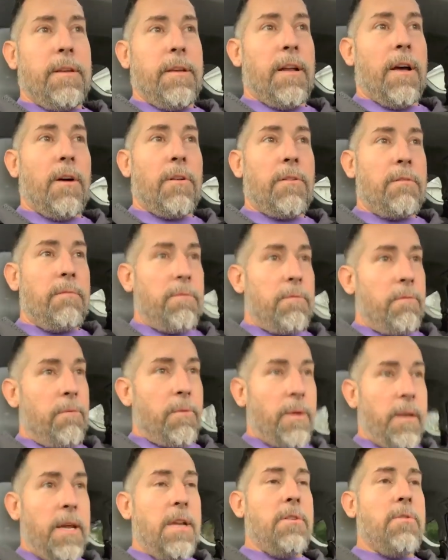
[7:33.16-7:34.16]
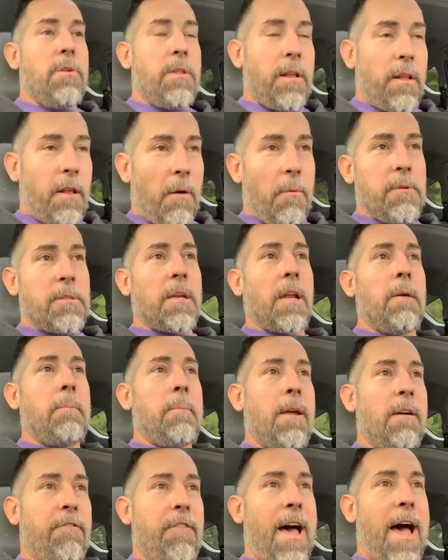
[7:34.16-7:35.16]
you know, when he knew that there was going to
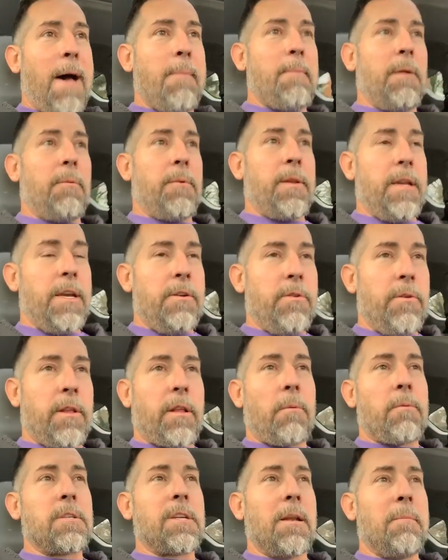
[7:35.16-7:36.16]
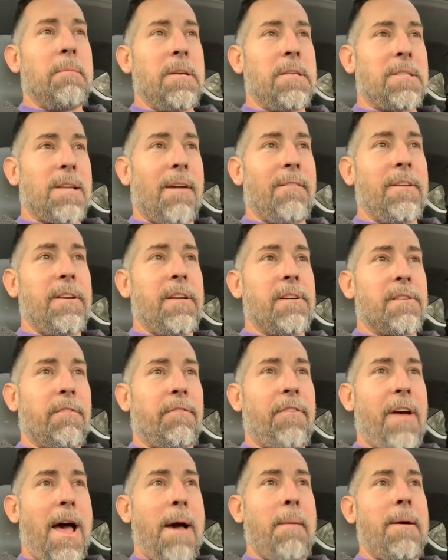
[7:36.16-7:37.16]
be a famine, when he knew that there was going to be 7 years
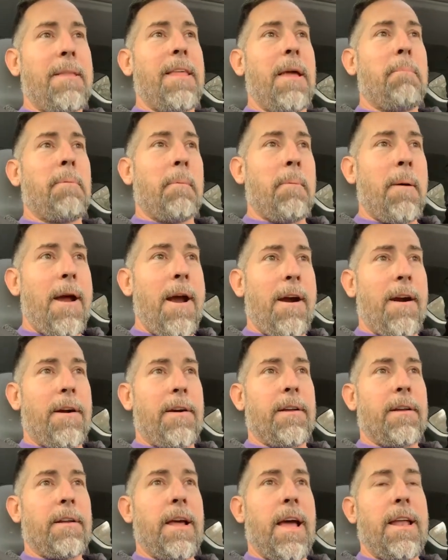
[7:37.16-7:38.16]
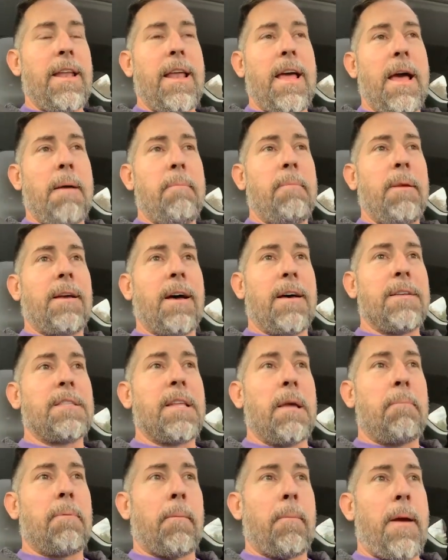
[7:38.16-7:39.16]
of famine, they prepared. And because
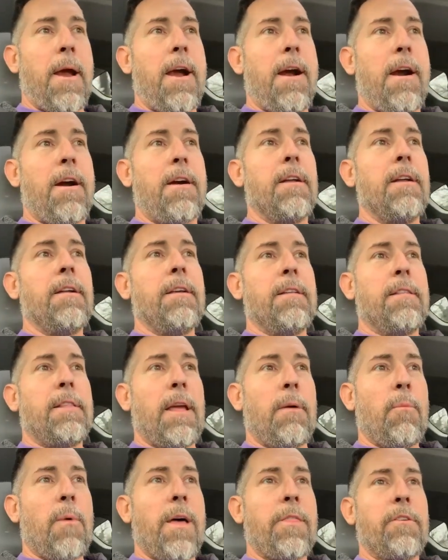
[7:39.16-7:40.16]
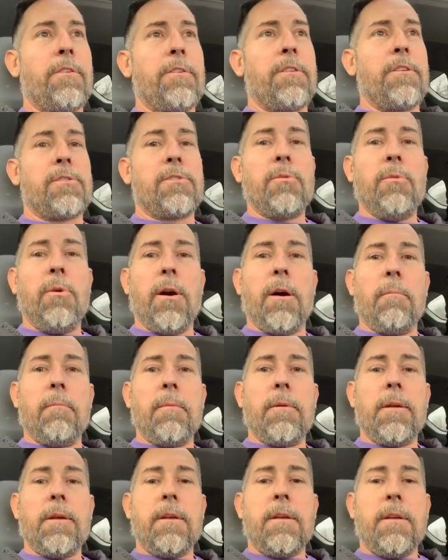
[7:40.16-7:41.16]
they prepared, they weathered the
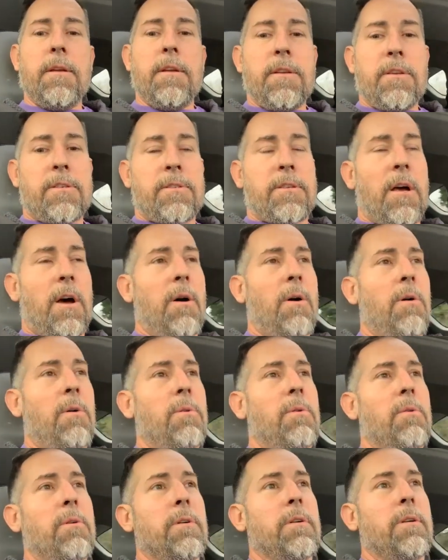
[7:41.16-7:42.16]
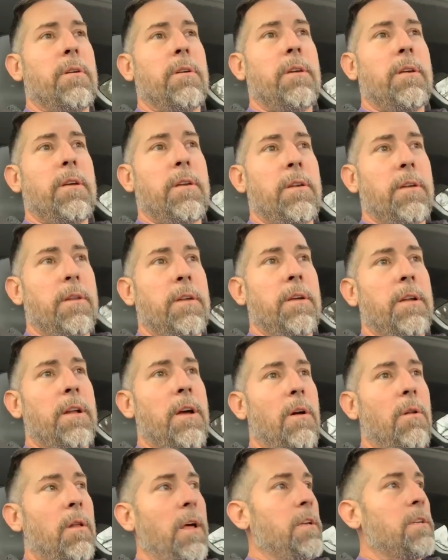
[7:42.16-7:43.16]
storm. So, you
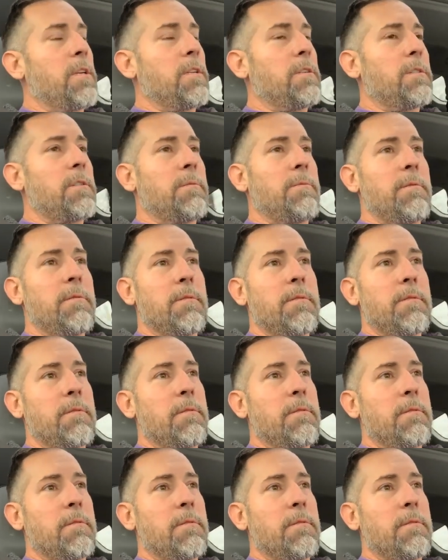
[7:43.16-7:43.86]
know, like, just,